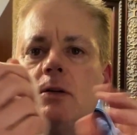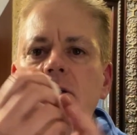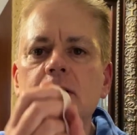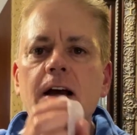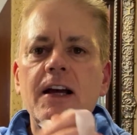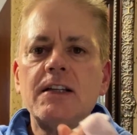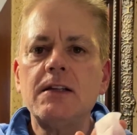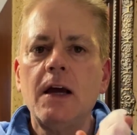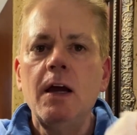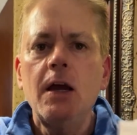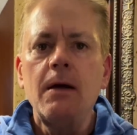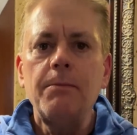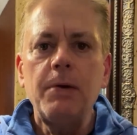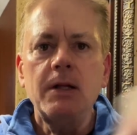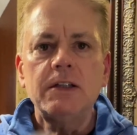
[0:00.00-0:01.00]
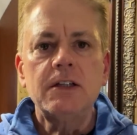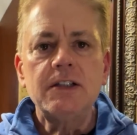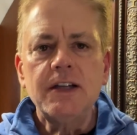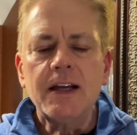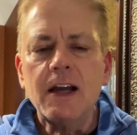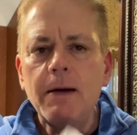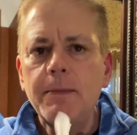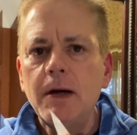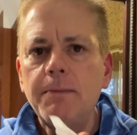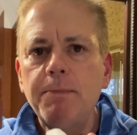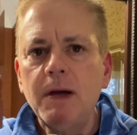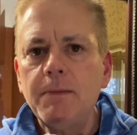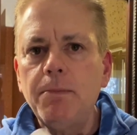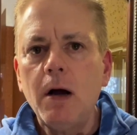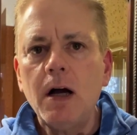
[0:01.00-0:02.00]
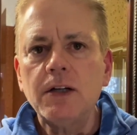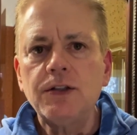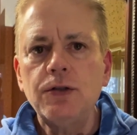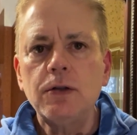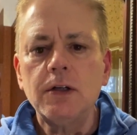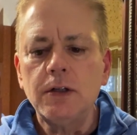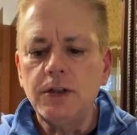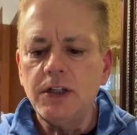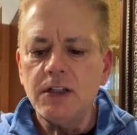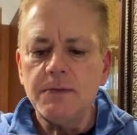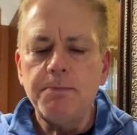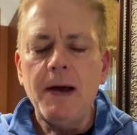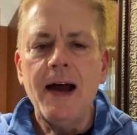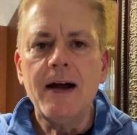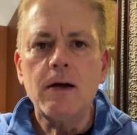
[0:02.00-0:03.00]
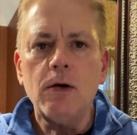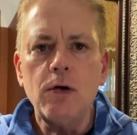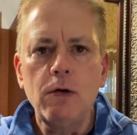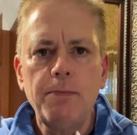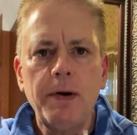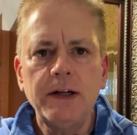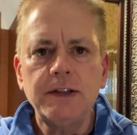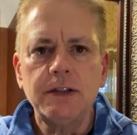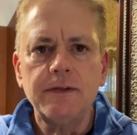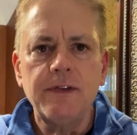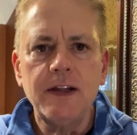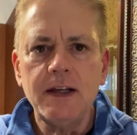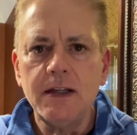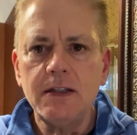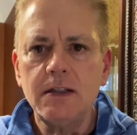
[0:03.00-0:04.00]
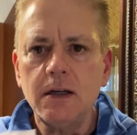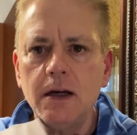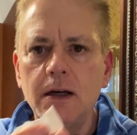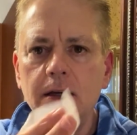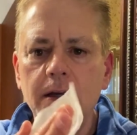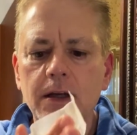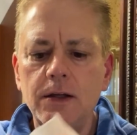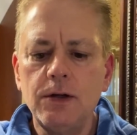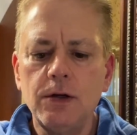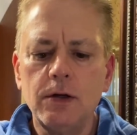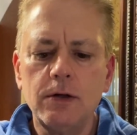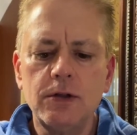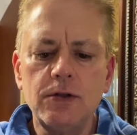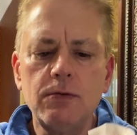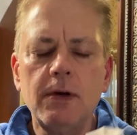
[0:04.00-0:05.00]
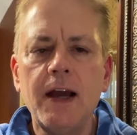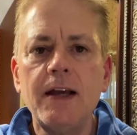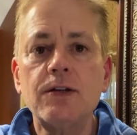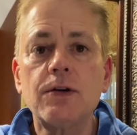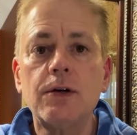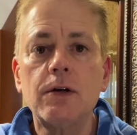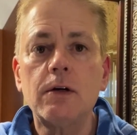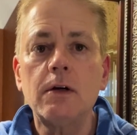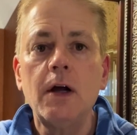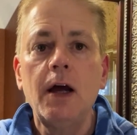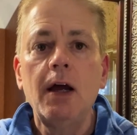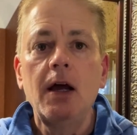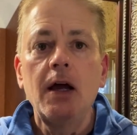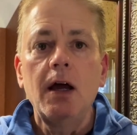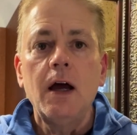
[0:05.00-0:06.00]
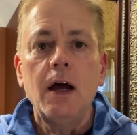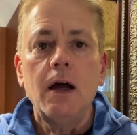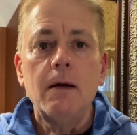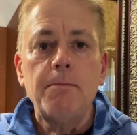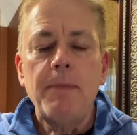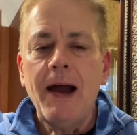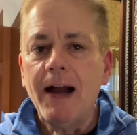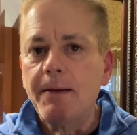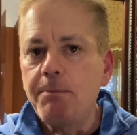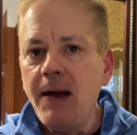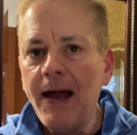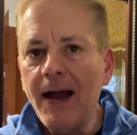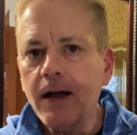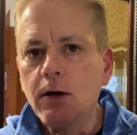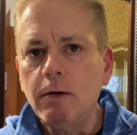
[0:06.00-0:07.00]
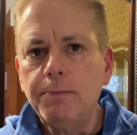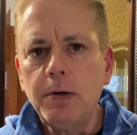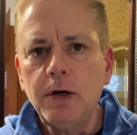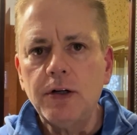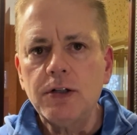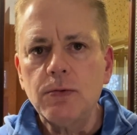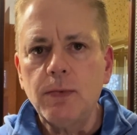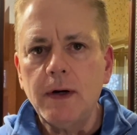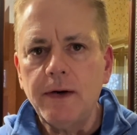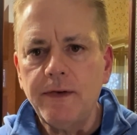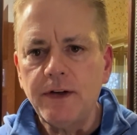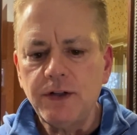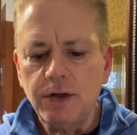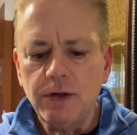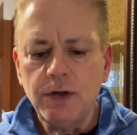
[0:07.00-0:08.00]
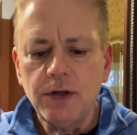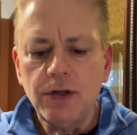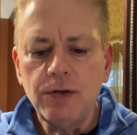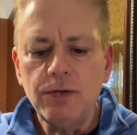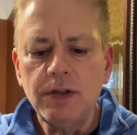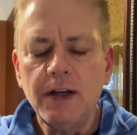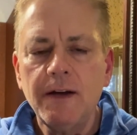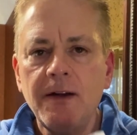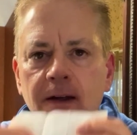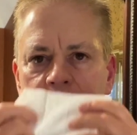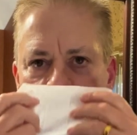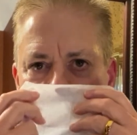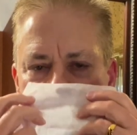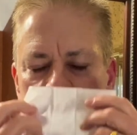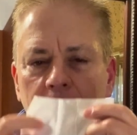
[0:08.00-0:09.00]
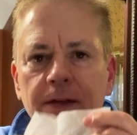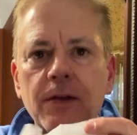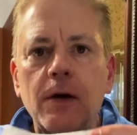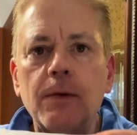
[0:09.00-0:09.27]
size. But since they come in a big box, you can just pack a whole bunch of these in your suitcase or your backpack or purse or whatever it is that you're using. And they're